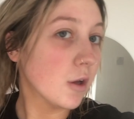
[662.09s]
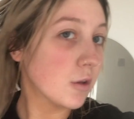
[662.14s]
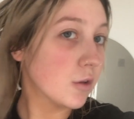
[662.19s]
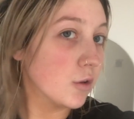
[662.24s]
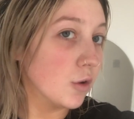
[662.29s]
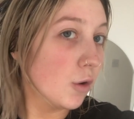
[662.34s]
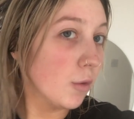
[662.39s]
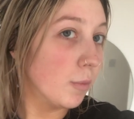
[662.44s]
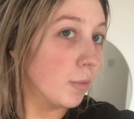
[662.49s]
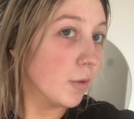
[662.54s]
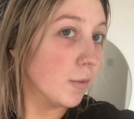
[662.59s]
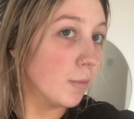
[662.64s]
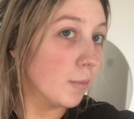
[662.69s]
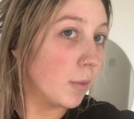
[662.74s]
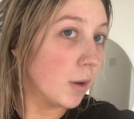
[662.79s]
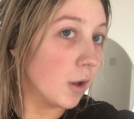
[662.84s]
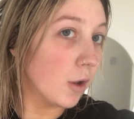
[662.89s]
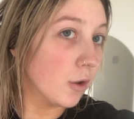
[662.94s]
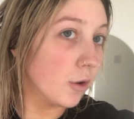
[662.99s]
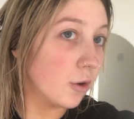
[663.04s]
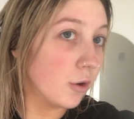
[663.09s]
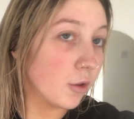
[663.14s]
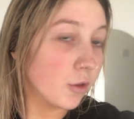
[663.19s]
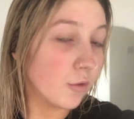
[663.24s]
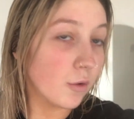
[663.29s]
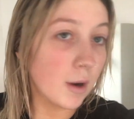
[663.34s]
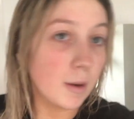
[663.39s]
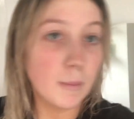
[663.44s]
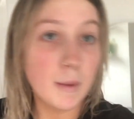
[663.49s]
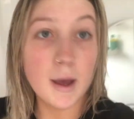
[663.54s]
still some blonde
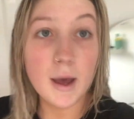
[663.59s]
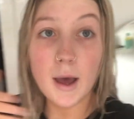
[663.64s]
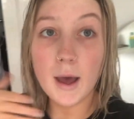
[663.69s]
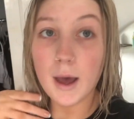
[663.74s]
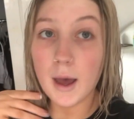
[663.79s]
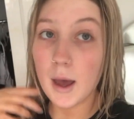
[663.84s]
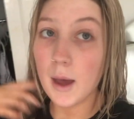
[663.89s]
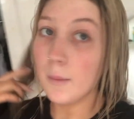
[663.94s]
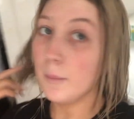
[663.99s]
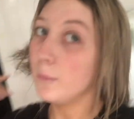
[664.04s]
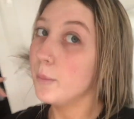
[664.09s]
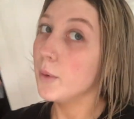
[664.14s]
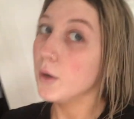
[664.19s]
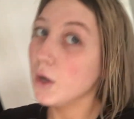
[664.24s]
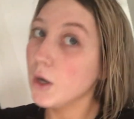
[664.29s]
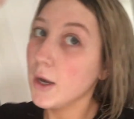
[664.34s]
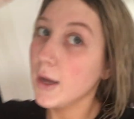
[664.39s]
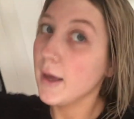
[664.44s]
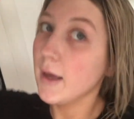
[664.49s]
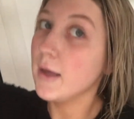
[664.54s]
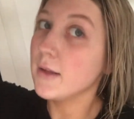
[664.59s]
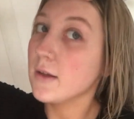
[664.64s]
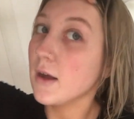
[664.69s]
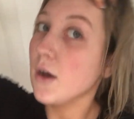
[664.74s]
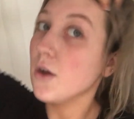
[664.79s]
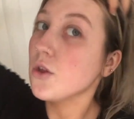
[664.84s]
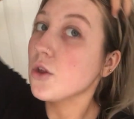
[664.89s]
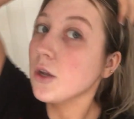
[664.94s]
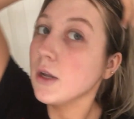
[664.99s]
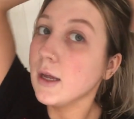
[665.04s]
throughout my hair, but it is
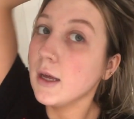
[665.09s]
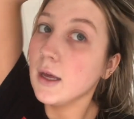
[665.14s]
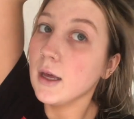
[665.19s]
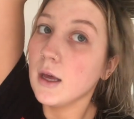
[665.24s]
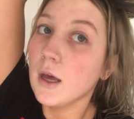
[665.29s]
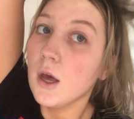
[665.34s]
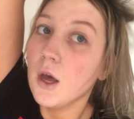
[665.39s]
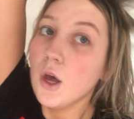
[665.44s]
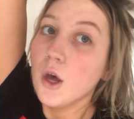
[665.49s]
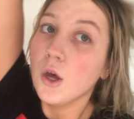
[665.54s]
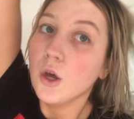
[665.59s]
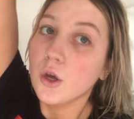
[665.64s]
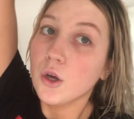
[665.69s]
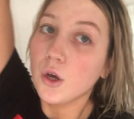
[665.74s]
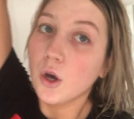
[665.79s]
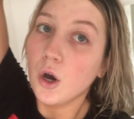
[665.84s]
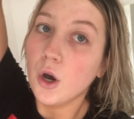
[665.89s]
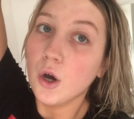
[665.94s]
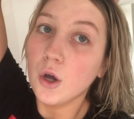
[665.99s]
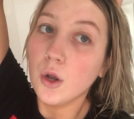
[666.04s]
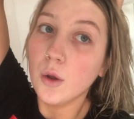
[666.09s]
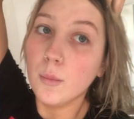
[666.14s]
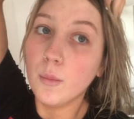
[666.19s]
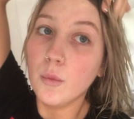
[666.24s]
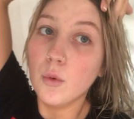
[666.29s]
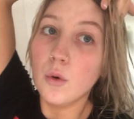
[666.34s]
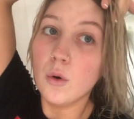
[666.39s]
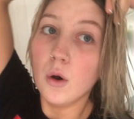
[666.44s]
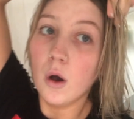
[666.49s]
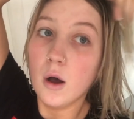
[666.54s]
actually gone
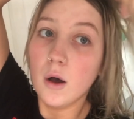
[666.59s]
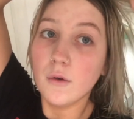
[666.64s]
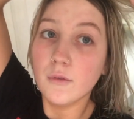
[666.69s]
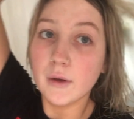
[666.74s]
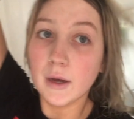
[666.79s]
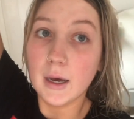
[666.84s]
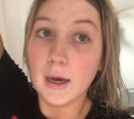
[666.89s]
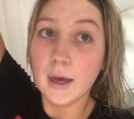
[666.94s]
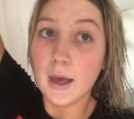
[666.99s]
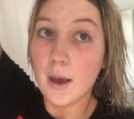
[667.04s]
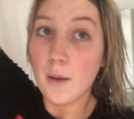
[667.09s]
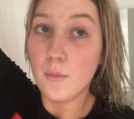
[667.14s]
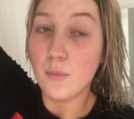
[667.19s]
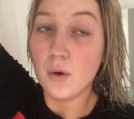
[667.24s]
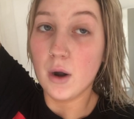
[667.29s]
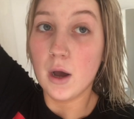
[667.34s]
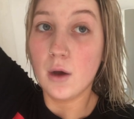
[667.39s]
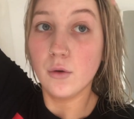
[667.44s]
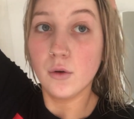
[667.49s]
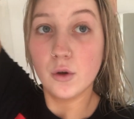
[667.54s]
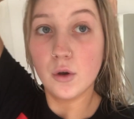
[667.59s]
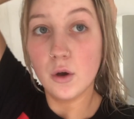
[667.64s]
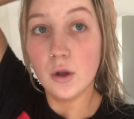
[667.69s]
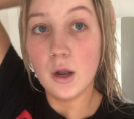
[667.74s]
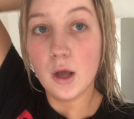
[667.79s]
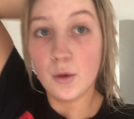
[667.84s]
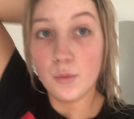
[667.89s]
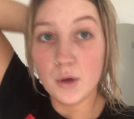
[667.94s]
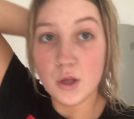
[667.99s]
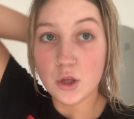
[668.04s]
more of a brown
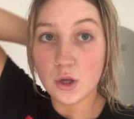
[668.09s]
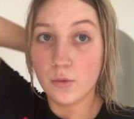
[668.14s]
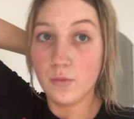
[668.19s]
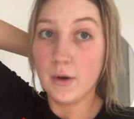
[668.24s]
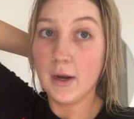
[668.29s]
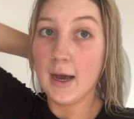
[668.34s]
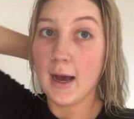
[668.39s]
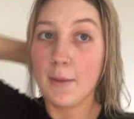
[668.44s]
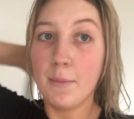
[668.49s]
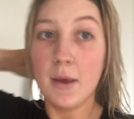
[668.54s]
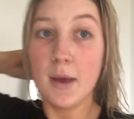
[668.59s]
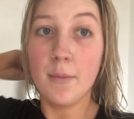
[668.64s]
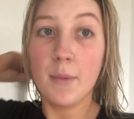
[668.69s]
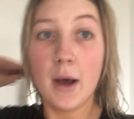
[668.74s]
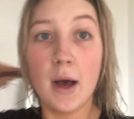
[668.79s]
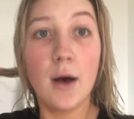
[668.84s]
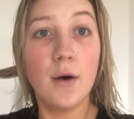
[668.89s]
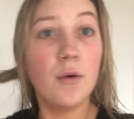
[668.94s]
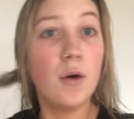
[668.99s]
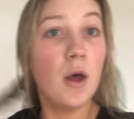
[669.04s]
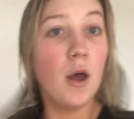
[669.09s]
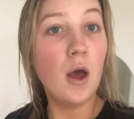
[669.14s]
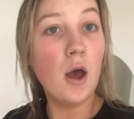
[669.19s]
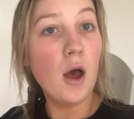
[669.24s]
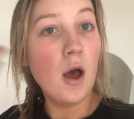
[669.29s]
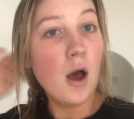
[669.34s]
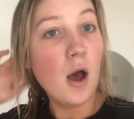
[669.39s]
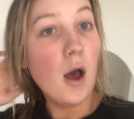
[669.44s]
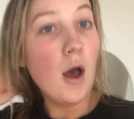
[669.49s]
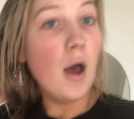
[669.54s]
colour, which I'm really happy about.
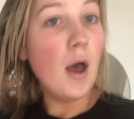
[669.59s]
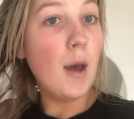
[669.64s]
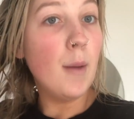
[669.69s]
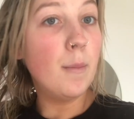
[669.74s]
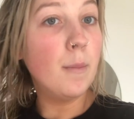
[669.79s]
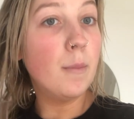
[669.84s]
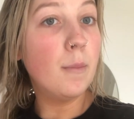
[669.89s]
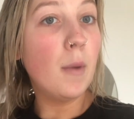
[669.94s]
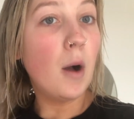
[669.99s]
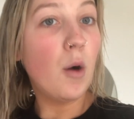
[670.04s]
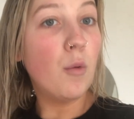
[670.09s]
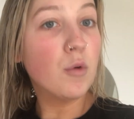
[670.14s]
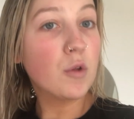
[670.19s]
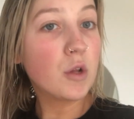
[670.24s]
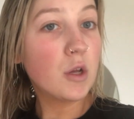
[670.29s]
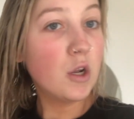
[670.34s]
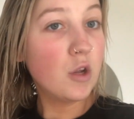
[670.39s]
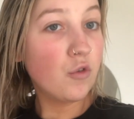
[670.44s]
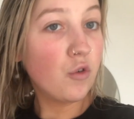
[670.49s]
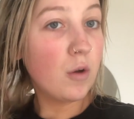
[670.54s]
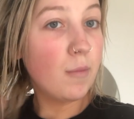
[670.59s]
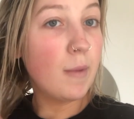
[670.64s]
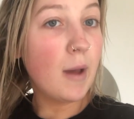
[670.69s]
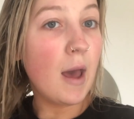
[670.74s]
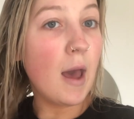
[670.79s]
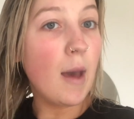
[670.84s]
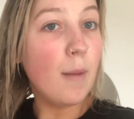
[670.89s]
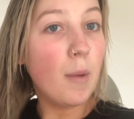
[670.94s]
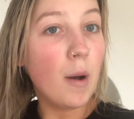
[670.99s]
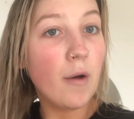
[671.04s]
I was going to dry my
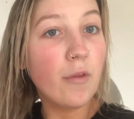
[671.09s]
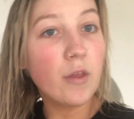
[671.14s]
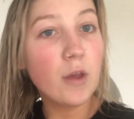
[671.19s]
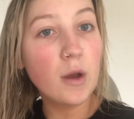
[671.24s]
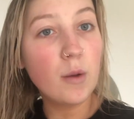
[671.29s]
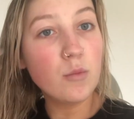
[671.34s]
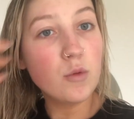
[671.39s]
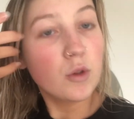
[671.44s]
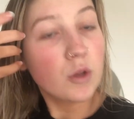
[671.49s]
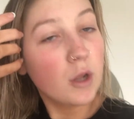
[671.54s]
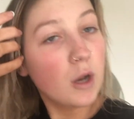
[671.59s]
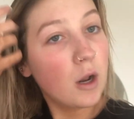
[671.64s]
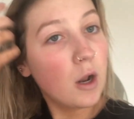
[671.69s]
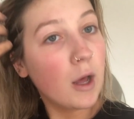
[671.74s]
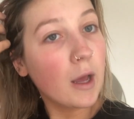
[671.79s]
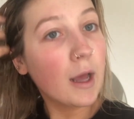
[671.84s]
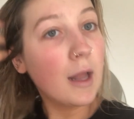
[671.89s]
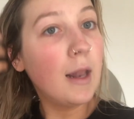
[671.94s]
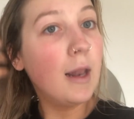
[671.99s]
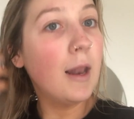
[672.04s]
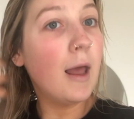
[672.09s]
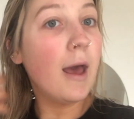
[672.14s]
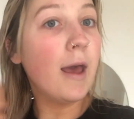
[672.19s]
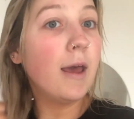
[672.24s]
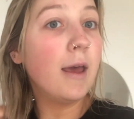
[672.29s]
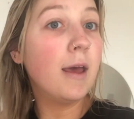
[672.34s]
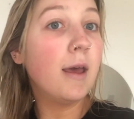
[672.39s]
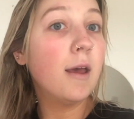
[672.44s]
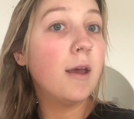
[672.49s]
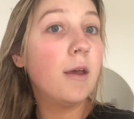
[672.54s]
hair, but I think I'm just going to like let
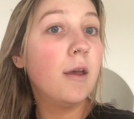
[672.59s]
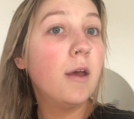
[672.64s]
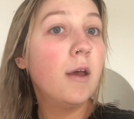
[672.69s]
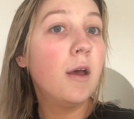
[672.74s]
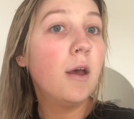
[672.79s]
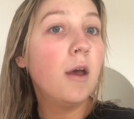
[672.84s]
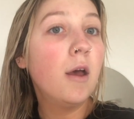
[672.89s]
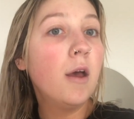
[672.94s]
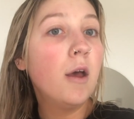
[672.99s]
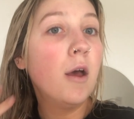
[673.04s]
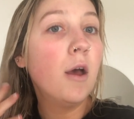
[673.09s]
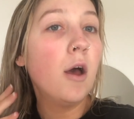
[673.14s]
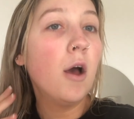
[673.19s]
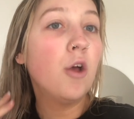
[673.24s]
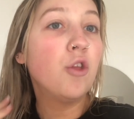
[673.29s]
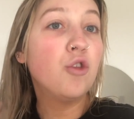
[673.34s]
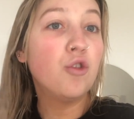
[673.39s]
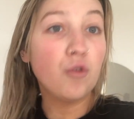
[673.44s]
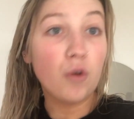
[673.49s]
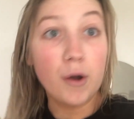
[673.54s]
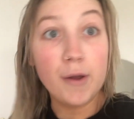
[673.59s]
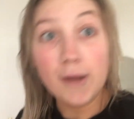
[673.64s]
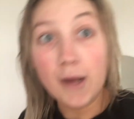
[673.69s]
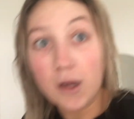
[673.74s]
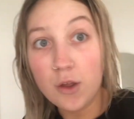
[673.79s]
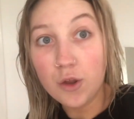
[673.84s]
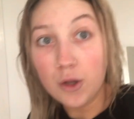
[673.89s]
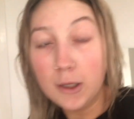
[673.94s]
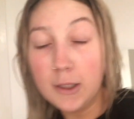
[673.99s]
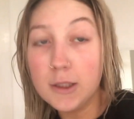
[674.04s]
it dry
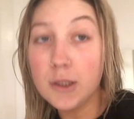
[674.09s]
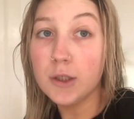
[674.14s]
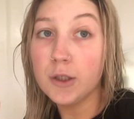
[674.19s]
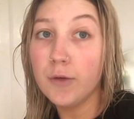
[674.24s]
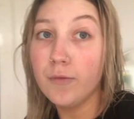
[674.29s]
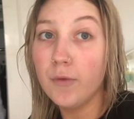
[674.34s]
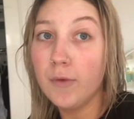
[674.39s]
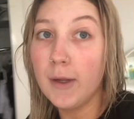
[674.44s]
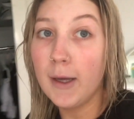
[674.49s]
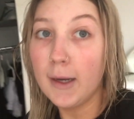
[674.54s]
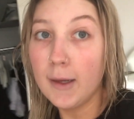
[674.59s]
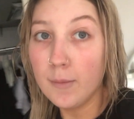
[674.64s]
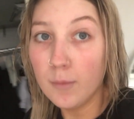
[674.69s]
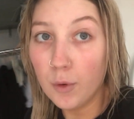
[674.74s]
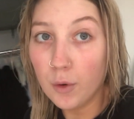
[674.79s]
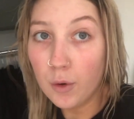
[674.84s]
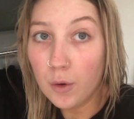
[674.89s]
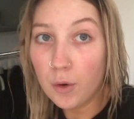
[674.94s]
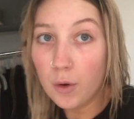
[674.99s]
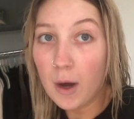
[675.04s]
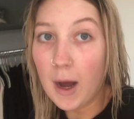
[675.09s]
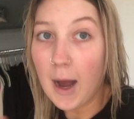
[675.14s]
naturally so I don't ruin it anymore.